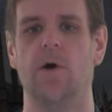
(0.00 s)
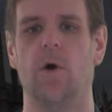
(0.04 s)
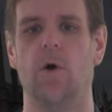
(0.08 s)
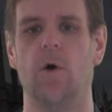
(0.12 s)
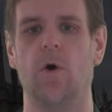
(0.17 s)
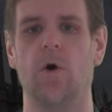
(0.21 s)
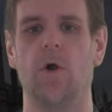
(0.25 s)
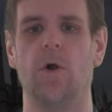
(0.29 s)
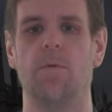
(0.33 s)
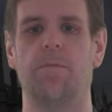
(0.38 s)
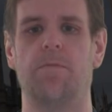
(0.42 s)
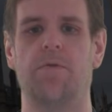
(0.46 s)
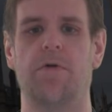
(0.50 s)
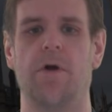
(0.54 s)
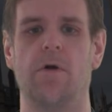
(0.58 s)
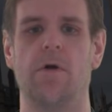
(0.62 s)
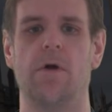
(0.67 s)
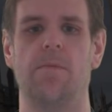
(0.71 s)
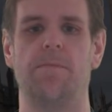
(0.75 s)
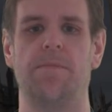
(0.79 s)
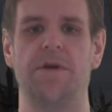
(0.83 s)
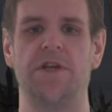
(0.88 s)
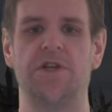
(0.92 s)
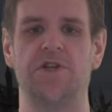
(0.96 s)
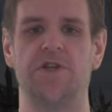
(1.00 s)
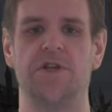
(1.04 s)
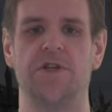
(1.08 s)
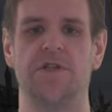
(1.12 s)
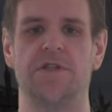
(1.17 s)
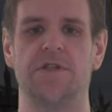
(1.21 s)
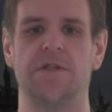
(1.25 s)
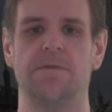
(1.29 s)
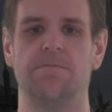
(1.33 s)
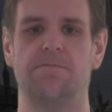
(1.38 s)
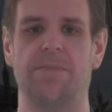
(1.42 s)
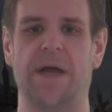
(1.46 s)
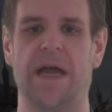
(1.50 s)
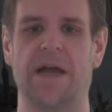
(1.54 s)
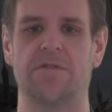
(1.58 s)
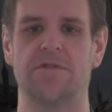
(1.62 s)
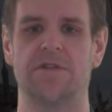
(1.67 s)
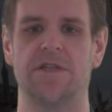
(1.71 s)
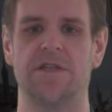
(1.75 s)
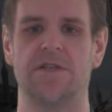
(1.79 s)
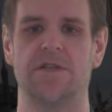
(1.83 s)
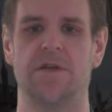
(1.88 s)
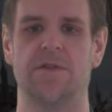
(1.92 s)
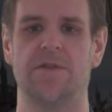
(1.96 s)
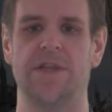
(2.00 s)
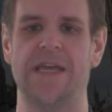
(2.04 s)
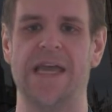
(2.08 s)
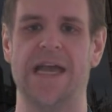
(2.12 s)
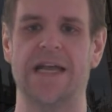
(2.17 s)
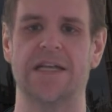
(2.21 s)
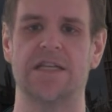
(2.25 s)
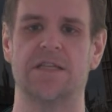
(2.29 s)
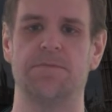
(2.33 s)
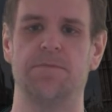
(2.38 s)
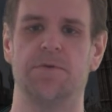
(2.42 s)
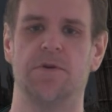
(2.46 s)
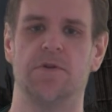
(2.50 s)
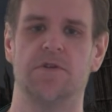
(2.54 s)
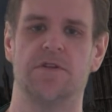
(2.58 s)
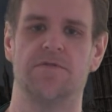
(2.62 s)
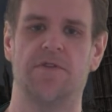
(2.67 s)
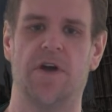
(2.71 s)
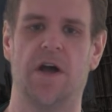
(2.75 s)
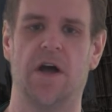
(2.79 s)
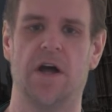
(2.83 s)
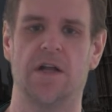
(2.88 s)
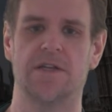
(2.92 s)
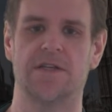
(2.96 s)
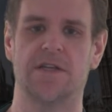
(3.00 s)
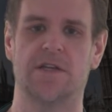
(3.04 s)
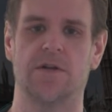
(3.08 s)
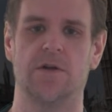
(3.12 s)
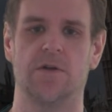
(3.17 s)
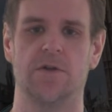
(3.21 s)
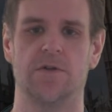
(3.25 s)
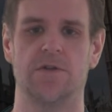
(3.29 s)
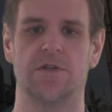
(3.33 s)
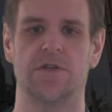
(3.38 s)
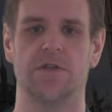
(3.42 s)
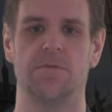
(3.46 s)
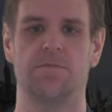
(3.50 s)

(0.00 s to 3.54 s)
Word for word: all prohibitions and bounties on the export of articles,